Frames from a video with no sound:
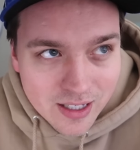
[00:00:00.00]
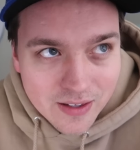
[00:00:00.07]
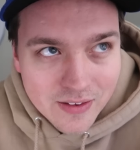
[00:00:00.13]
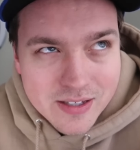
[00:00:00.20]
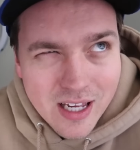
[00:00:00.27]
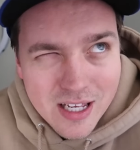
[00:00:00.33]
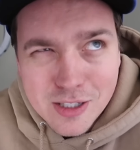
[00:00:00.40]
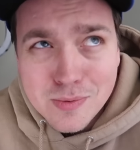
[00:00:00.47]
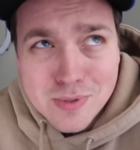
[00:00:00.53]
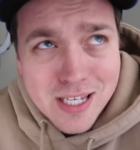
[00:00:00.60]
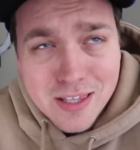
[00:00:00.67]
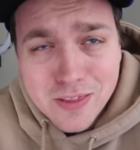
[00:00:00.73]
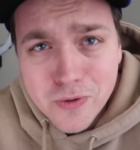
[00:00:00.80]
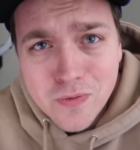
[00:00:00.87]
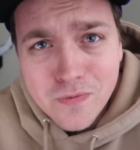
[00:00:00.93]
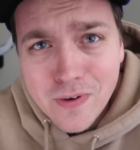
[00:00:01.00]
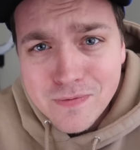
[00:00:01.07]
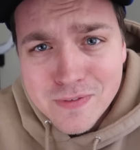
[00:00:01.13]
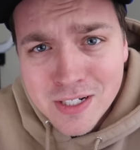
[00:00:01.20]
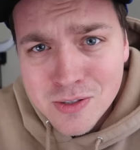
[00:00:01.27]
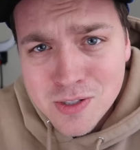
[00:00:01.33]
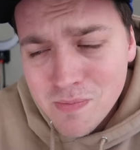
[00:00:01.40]
In this case it was like
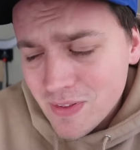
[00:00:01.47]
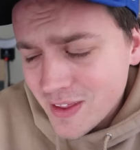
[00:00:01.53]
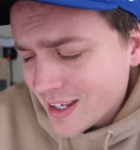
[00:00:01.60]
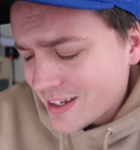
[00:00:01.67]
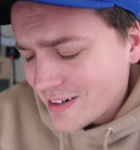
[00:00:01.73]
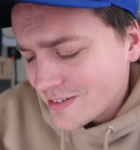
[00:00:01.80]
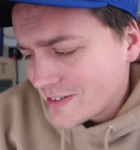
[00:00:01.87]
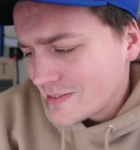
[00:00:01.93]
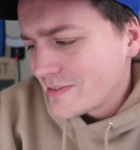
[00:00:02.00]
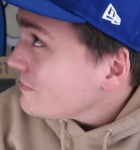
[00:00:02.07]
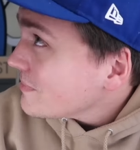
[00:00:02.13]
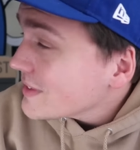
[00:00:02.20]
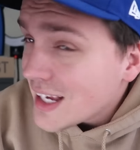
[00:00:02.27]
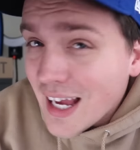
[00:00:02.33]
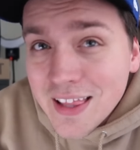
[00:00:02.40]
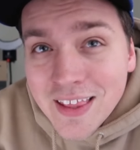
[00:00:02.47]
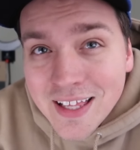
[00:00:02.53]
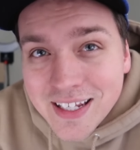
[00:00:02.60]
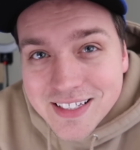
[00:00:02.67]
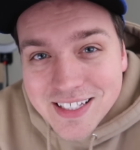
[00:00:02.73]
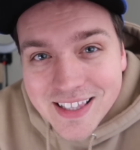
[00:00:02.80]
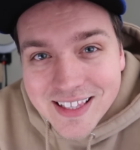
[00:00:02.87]
350 or something, I don't know. And
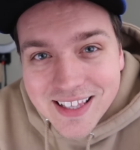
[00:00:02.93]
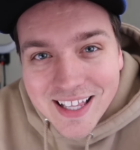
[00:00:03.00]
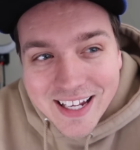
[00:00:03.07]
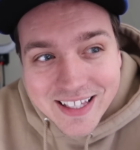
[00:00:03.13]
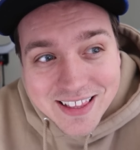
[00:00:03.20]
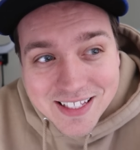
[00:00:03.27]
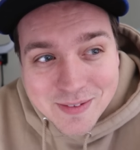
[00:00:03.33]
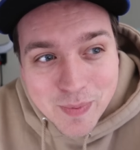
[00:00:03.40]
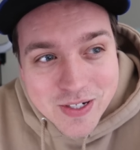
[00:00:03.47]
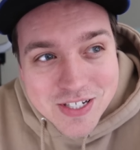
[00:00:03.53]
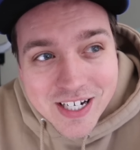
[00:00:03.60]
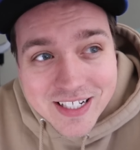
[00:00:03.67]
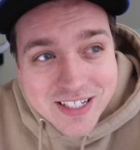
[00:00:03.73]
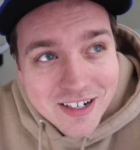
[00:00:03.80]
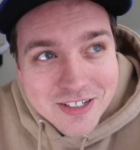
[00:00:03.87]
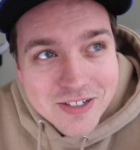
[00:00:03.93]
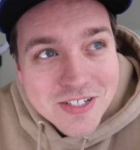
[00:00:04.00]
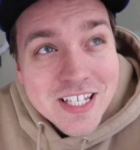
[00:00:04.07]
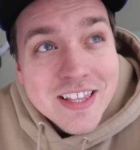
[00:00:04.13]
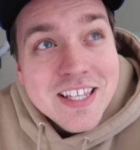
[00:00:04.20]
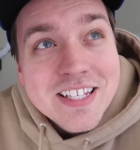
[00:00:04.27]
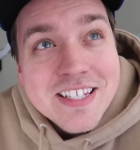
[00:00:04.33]
then he said, like, this person I talked to
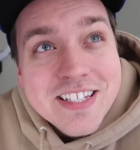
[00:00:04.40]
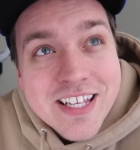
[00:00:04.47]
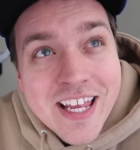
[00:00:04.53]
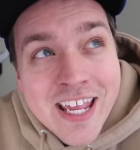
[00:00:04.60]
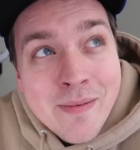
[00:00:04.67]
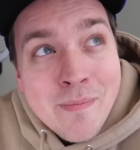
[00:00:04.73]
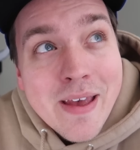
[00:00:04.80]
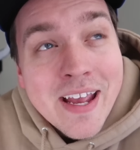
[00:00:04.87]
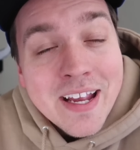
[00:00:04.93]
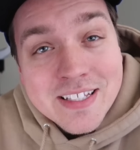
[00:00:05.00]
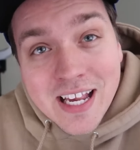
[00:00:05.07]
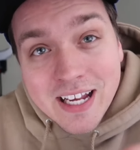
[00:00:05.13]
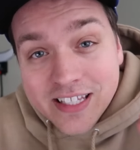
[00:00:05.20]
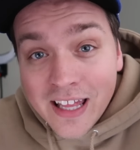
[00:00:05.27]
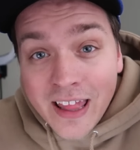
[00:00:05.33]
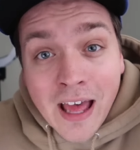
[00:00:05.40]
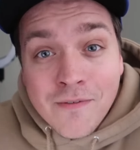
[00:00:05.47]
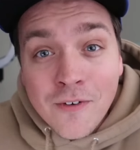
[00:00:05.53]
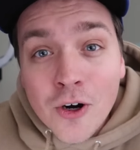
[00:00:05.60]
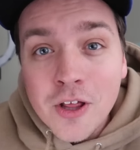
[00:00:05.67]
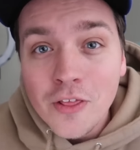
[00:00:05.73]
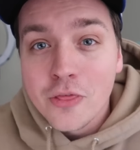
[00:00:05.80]
said the same exact thing.
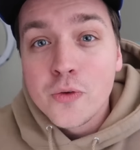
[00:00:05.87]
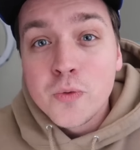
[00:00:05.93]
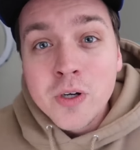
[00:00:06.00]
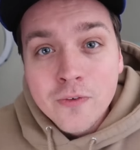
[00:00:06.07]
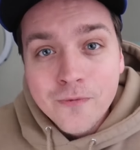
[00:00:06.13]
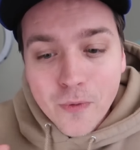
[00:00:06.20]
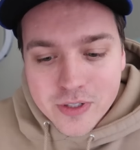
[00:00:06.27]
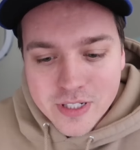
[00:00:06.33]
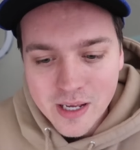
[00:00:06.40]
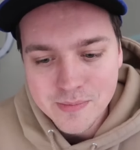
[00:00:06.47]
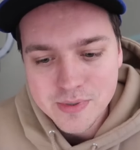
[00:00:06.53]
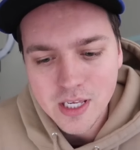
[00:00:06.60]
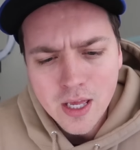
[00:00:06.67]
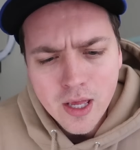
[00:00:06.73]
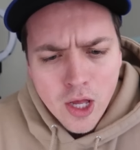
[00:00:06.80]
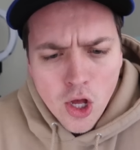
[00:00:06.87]
I've heard it 3 or 4 times.